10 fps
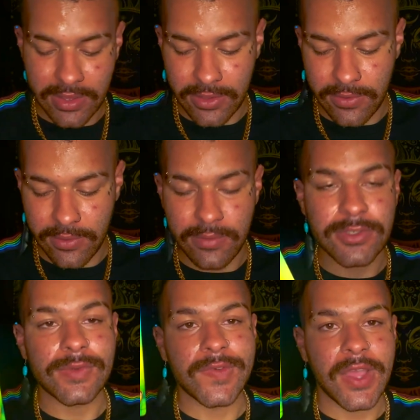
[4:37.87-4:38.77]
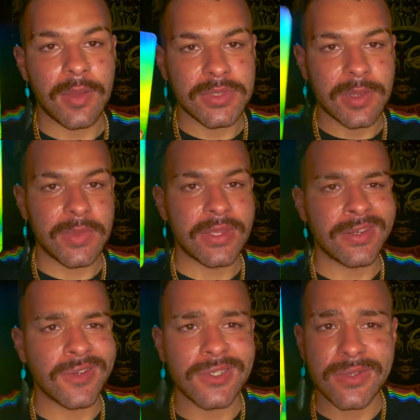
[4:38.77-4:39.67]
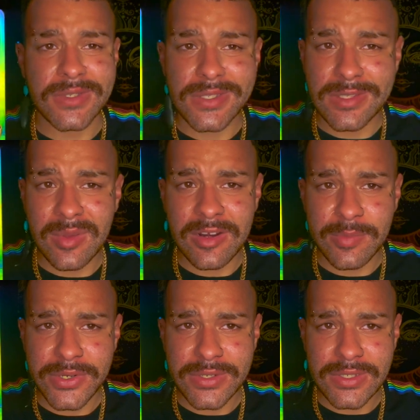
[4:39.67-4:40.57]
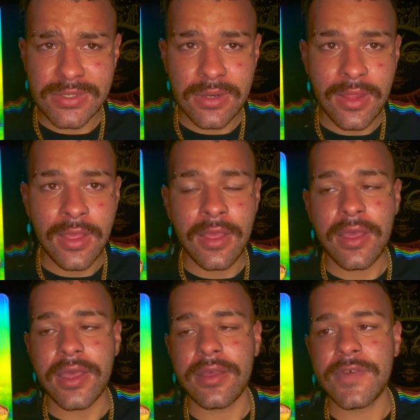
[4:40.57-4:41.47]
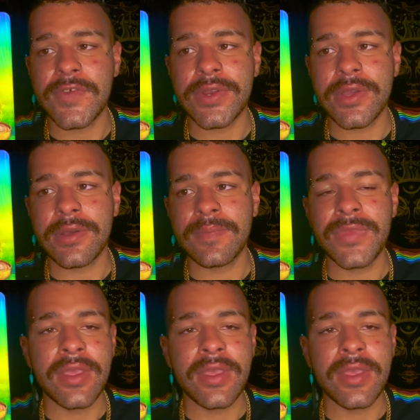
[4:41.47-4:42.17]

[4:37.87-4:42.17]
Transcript: That you Two of Cups coming in here. So is this about a person, Virgo?